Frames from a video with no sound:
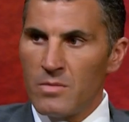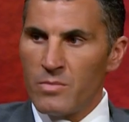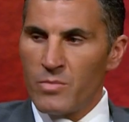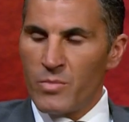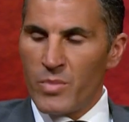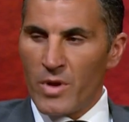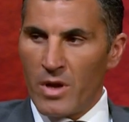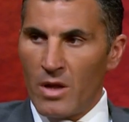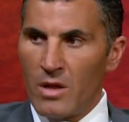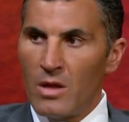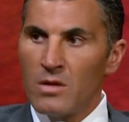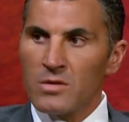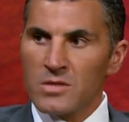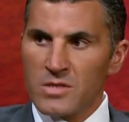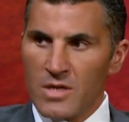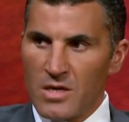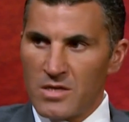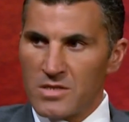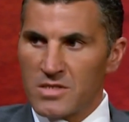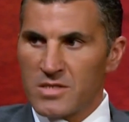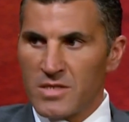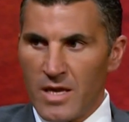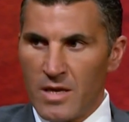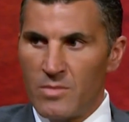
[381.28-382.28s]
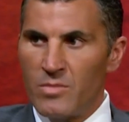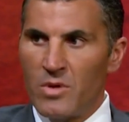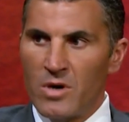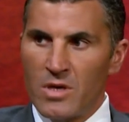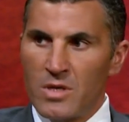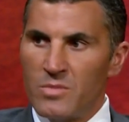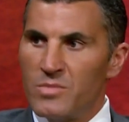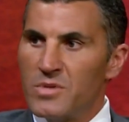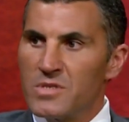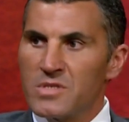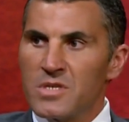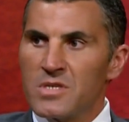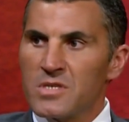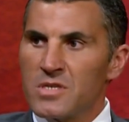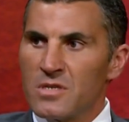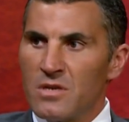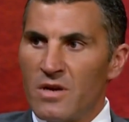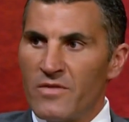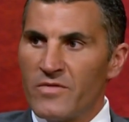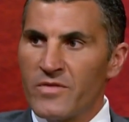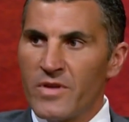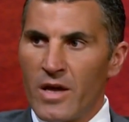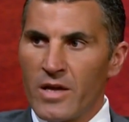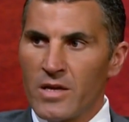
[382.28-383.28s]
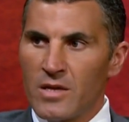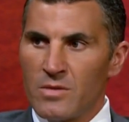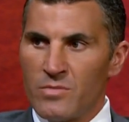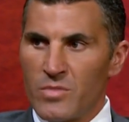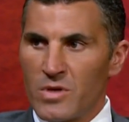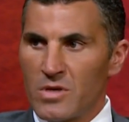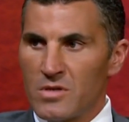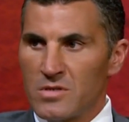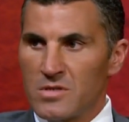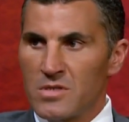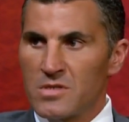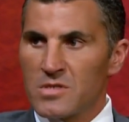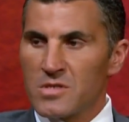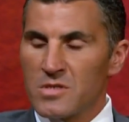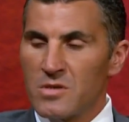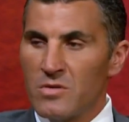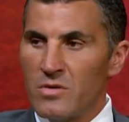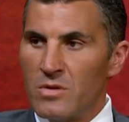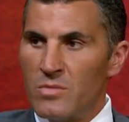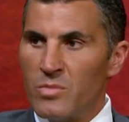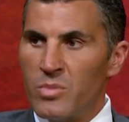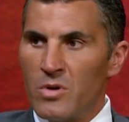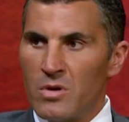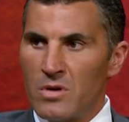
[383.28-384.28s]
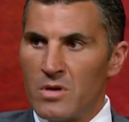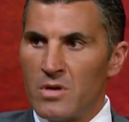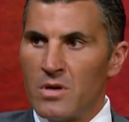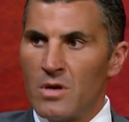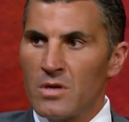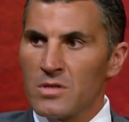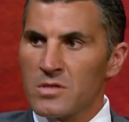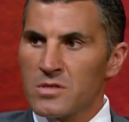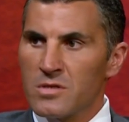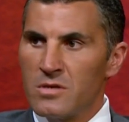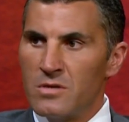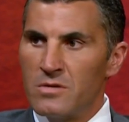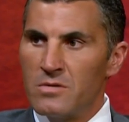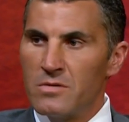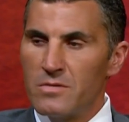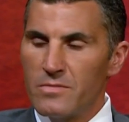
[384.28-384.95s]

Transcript: But I'll also stand by the position I've taken because it's too important not to.